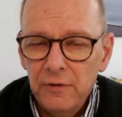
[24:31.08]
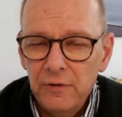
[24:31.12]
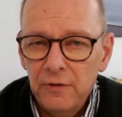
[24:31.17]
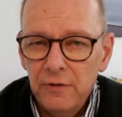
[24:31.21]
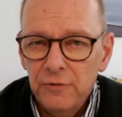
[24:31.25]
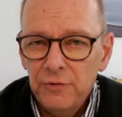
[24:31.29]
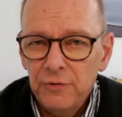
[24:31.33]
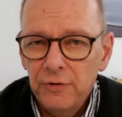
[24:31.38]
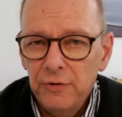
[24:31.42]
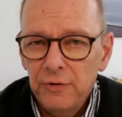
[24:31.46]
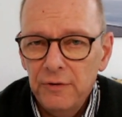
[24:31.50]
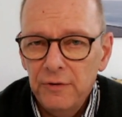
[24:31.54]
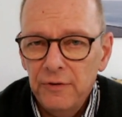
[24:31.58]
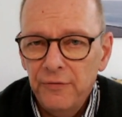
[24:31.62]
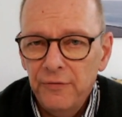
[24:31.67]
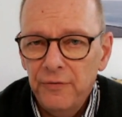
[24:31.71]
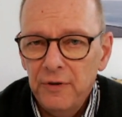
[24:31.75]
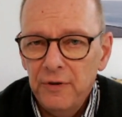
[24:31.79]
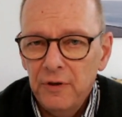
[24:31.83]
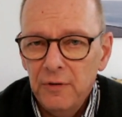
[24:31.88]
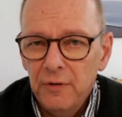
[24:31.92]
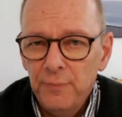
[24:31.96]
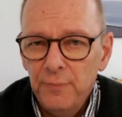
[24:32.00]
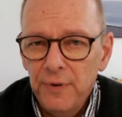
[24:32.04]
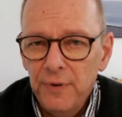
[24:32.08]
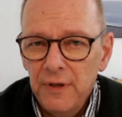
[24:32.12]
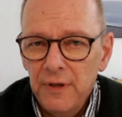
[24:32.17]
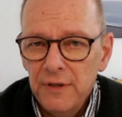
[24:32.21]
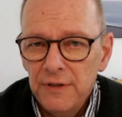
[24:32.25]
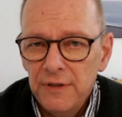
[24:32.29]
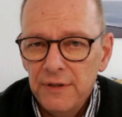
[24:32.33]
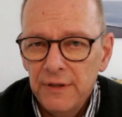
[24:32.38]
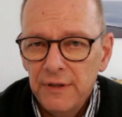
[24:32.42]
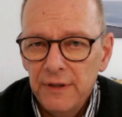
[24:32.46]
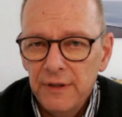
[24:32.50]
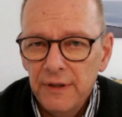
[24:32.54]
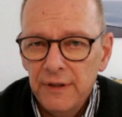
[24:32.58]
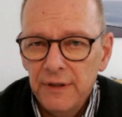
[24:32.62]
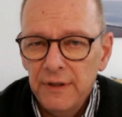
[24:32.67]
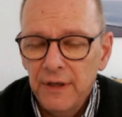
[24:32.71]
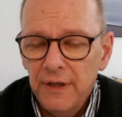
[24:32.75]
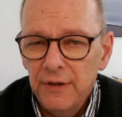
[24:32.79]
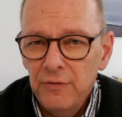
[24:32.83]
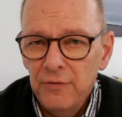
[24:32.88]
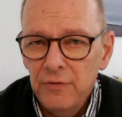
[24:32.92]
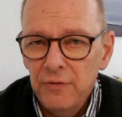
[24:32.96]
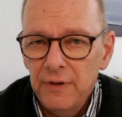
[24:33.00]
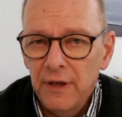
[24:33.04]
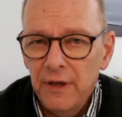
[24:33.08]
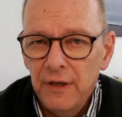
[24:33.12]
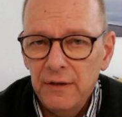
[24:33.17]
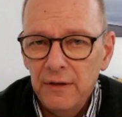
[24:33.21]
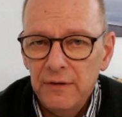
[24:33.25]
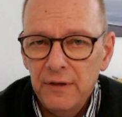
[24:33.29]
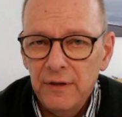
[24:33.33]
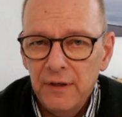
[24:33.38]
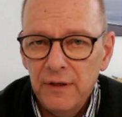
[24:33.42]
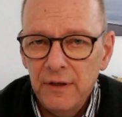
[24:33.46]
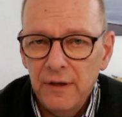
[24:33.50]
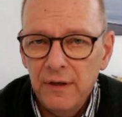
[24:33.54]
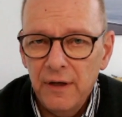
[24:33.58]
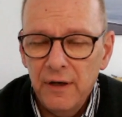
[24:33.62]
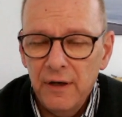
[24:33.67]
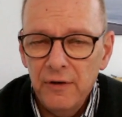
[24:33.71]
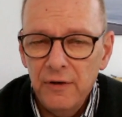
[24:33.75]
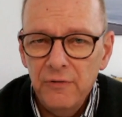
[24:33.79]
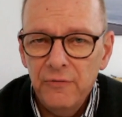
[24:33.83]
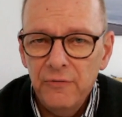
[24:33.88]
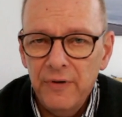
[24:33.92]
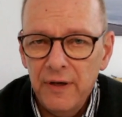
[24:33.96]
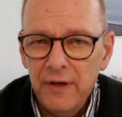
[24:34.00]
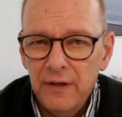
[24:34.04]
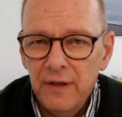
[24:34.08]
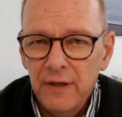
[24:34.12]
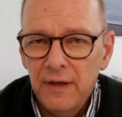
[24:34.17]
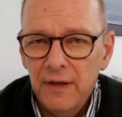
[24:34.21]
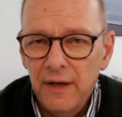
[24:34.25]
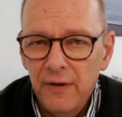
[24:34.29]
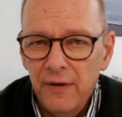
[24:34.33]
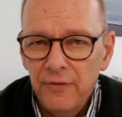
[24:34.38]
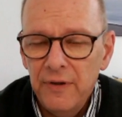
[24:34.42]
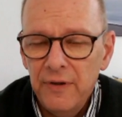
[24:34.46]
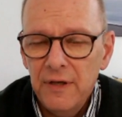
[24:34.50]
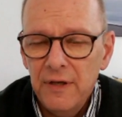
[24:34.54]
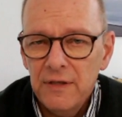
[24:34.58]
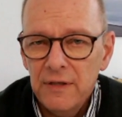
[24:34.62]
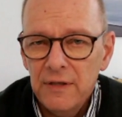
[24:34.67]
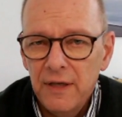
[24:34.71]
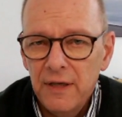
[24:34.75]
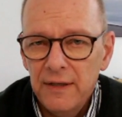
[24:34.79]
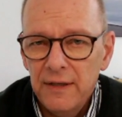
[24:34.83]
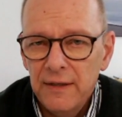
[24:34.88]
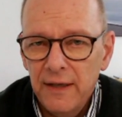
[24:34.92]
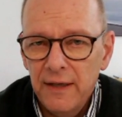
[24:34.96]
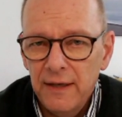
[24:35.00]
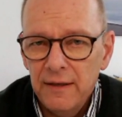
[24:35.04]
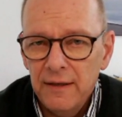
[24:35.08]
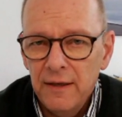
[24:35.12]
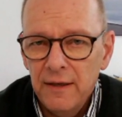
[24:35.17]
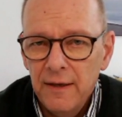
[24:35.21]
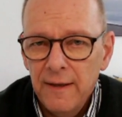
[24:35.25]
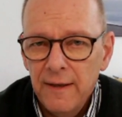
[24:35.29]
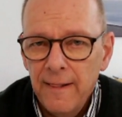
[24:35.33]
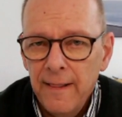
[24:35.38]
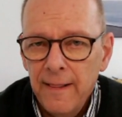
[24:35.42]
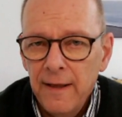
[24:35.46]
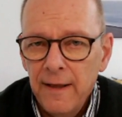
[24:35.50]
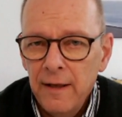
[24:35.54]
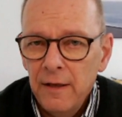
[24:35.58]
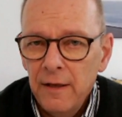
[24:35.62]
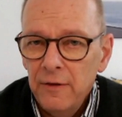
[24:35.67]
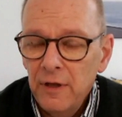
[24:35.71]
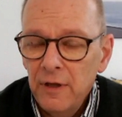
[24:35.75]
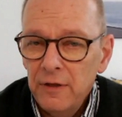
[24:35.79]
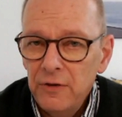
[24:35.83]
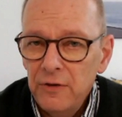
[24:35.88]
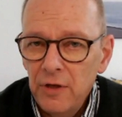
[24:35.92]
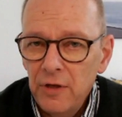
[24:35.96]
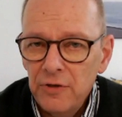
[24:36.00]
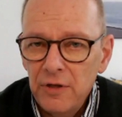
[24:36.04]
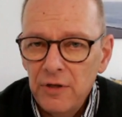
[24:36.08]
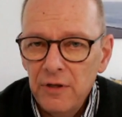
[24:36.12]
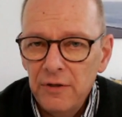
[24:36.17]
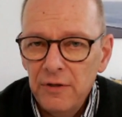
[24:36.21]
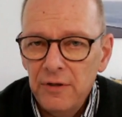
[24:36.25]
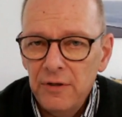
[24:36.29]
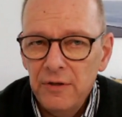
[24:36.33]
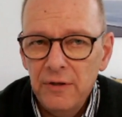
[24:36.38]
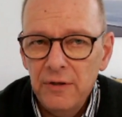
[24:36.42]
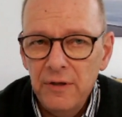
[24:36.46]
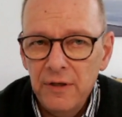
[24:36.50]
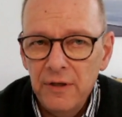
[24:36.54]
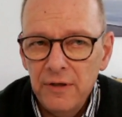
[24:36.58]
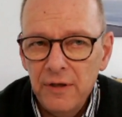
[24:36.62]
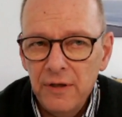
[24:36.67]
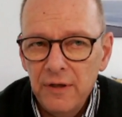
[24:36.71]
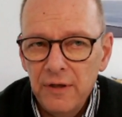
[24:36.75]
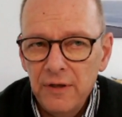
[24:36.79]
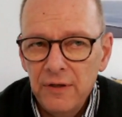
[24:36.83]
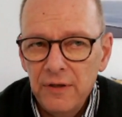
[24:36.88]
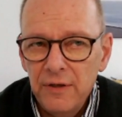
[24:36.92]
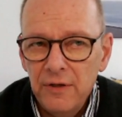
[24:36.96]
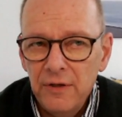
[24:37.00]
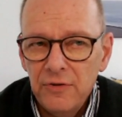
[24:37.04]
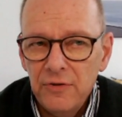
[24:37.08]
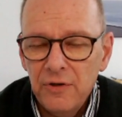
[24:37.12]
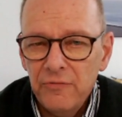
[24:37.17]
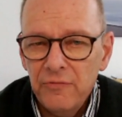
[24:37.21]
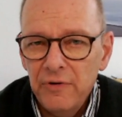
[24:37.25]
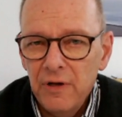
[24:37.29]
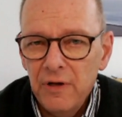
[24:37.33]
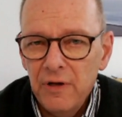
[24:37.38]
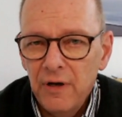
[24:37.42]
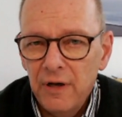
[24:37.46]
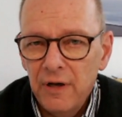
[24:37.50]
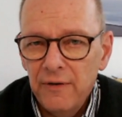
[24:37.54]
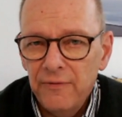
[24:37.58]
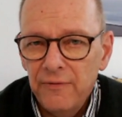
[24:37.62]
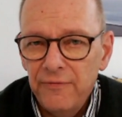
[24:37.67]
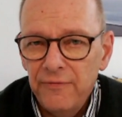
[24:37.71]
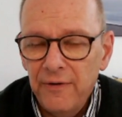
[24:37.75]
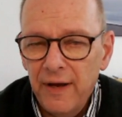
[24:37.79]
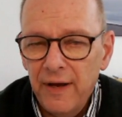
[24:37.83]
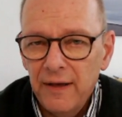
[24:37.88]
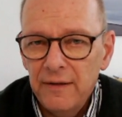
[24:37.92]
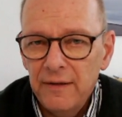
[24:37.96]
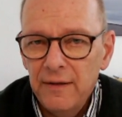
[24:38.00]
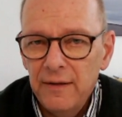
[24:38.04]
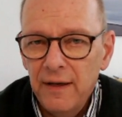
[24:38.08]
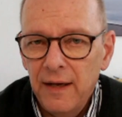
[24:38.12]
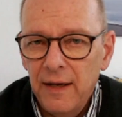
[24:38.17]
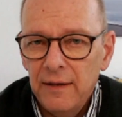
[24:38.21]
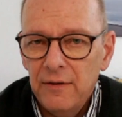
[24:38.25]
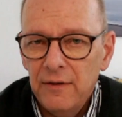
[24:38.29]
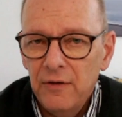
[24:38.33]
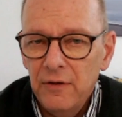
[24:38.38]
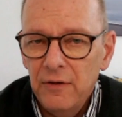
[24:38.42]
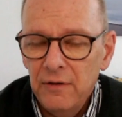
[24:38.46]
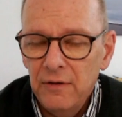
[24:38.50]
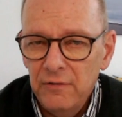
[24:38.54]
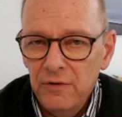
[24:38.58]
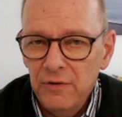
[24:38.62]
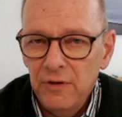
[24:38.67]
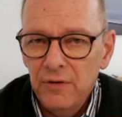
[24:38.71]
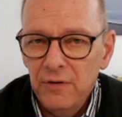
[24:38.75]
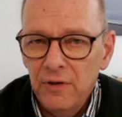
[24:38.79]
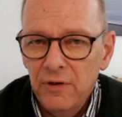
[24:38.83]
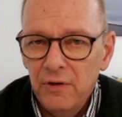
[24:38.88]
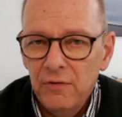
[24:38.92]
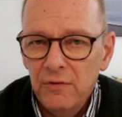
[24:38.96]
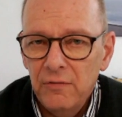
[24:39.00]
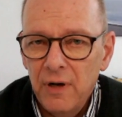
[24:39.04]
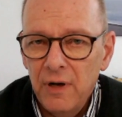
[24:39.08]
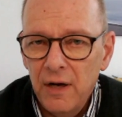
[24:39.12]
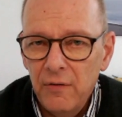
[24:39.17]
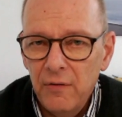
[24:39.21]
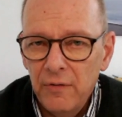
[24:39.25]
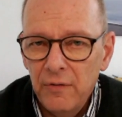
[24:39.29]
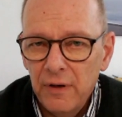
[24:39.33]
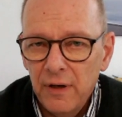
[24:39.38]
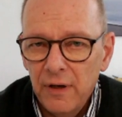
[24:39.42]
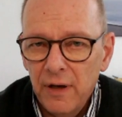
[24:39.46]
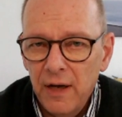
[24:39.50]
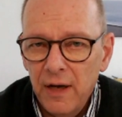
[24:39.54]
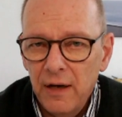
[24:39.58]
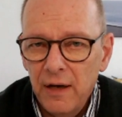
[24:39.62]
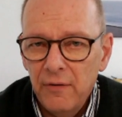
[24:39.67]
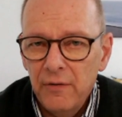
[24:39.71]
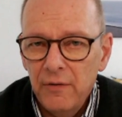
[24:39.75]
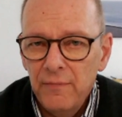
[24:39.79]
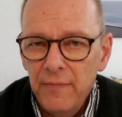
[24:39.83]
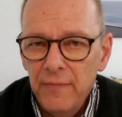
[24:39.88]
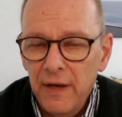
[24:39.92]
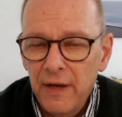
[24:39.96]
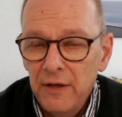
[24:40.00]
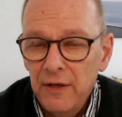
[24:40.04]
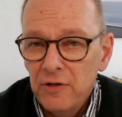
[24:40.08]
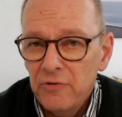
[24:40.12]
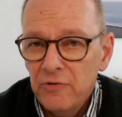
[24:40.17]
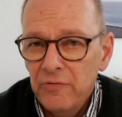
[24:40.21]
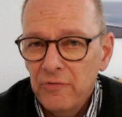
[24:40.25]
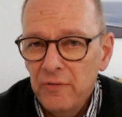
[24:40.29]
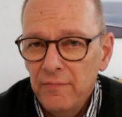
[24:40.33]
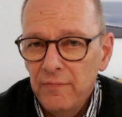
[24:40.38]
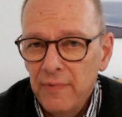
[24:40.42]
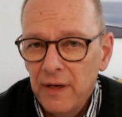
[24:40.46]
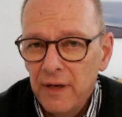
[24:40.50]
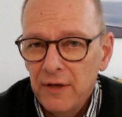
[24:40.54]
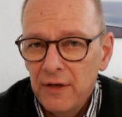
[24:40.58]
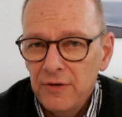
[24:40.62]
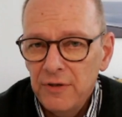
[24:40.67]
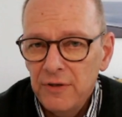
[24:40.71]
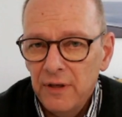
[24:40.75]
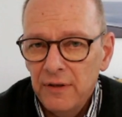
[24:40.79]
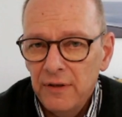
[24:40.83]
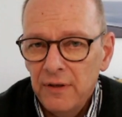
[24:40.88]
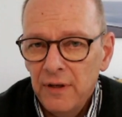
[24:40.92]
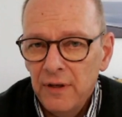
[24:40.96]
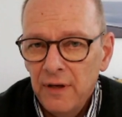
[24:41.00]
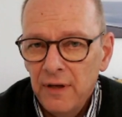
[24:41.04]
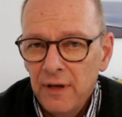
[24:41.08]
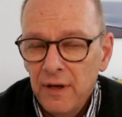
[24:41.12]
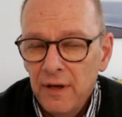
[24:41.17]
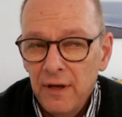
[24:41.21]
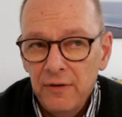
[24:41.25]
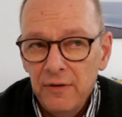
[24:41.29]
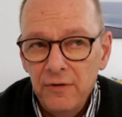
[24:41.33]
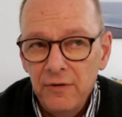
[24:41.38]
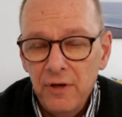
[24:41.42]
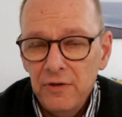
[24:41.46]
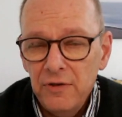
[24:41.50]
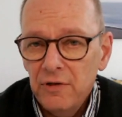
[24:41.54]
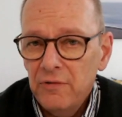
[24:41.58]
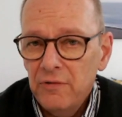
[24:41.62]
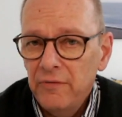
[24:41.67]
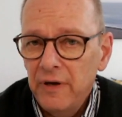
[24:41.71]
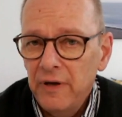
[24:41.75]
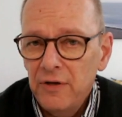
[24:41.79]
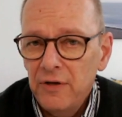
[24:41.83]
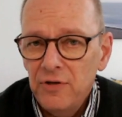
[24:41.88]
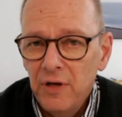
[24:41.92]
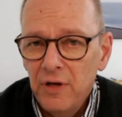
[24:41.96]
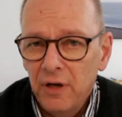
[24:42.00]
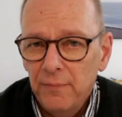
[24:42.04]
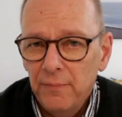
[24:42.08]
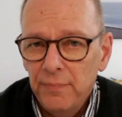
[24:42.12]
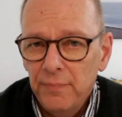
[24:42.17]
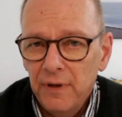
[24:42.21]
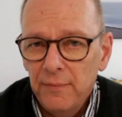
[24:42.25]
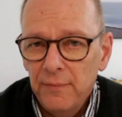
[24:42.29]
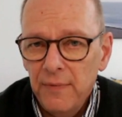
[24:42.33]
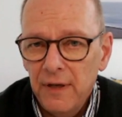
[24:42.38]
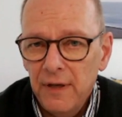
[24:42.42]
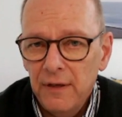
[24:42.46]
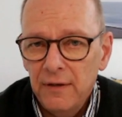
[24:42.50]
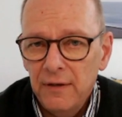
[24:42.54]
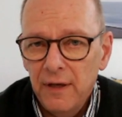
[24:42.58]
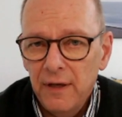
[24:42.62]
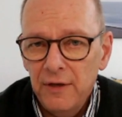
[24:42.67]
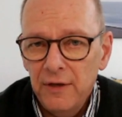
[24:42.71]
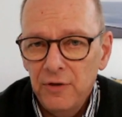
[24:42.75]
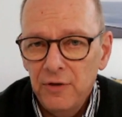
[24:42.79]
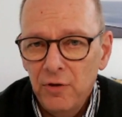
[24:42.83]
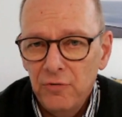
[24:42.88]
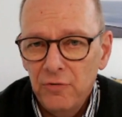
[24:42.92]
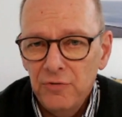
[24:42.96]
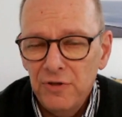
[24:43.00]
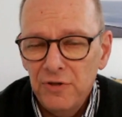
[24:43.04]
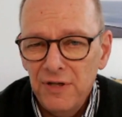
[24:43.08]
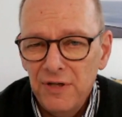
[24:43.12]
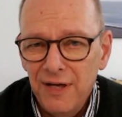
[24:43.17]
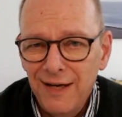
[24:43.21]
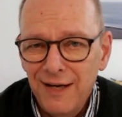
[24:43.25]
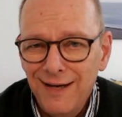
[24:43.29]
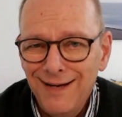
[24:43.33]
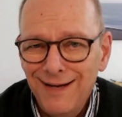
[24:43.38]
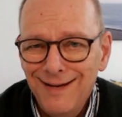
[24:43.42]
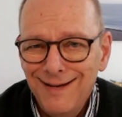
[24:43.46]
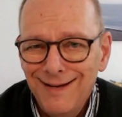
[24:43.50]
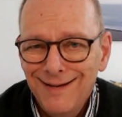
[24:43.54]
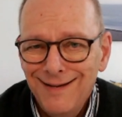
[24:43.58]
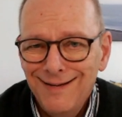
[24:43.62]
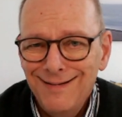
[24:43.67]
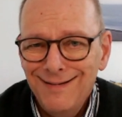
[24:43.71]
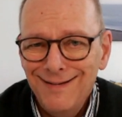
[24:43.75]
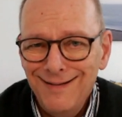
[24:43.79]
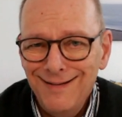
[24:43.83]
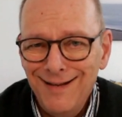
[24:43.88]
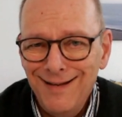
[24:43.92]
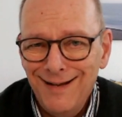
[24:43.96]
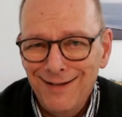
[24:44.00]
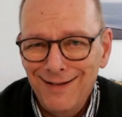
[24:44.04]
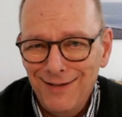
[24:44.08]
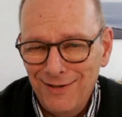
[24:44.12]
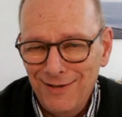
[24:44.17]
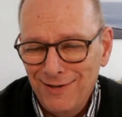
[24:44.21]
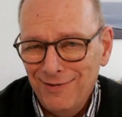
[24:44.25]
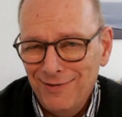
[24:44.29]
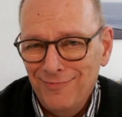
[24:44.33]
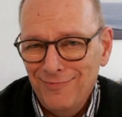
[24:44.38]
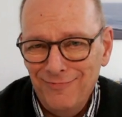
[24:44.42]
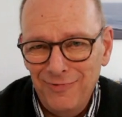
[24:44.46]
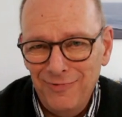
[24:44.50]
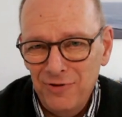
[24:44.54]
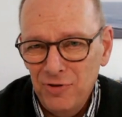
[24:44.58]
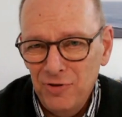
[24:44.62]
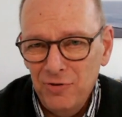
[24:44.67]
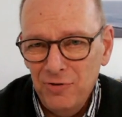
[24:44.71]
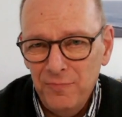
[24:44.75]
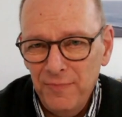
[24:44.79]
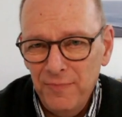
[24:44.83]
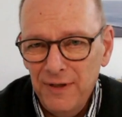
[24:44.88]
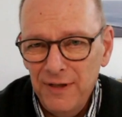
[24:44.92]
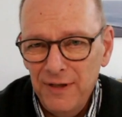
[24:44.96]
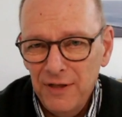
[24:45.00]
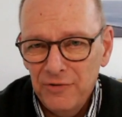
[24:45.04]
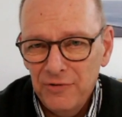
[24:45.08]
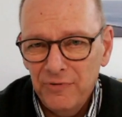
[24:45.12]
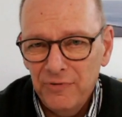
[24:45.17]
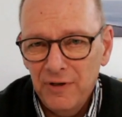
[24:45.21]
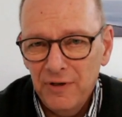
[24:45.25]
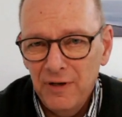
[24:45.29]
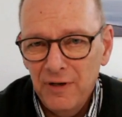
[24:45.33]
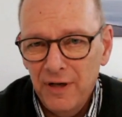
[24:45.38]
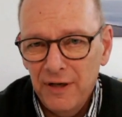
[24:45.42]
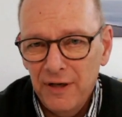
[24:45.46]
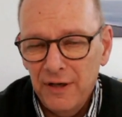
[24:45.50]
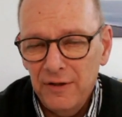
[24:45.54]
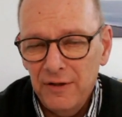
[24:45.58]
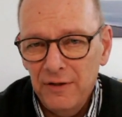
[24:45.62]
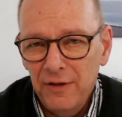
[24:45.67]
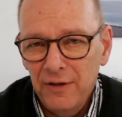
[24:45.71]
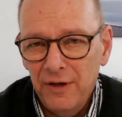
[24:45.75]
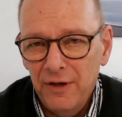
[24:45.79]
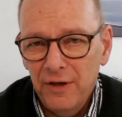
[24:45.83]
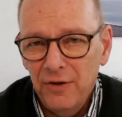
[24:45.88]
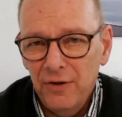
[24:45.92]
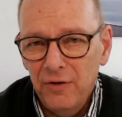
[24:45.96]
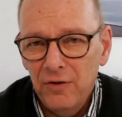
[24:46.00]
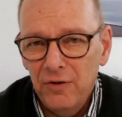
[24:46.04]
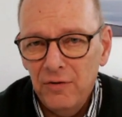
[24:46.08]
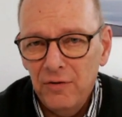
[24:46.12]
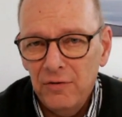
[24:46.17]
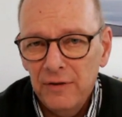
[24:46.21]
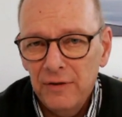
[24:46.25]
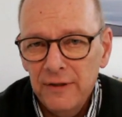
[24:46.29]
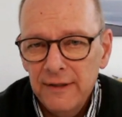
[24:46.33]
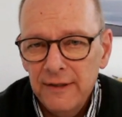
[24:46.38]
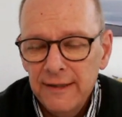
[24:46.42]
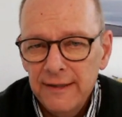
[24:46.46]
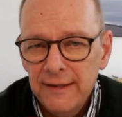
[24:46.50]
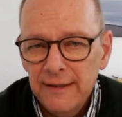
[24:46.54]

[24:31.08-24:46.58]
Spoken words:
alternative therapies that do that, Ayurveda and things like that. That doesn't regard the fact that our mainstream medicine does a great job. I mean, I don't say that we should be disregarded, not at all,